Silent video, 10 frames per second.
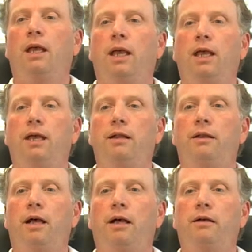
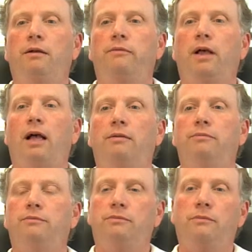And
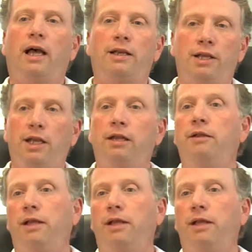I did,